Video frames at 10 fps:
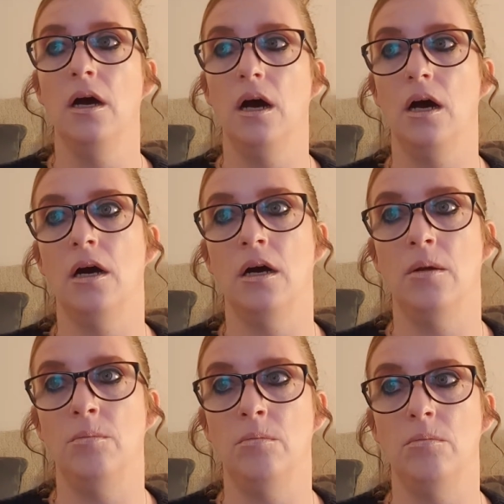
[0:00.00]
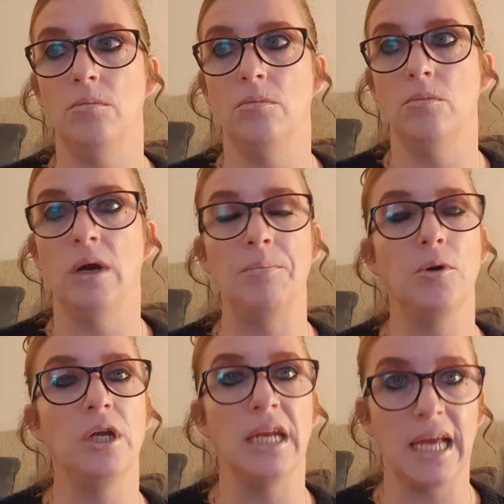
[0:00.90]
when
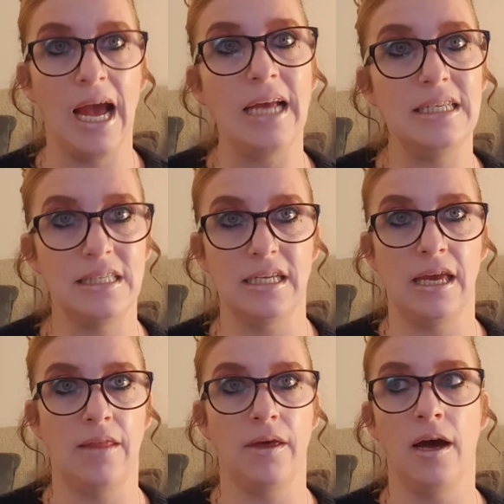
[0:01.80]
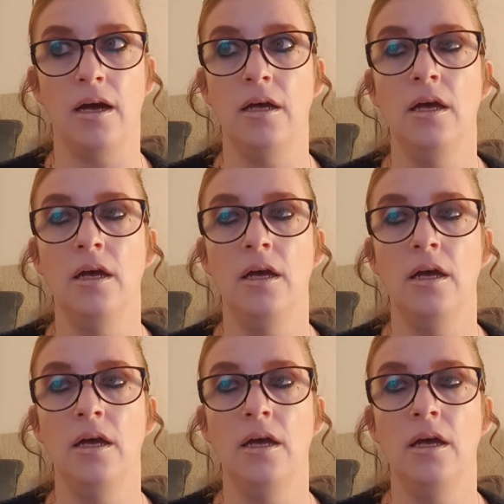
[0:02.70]
putting a case together,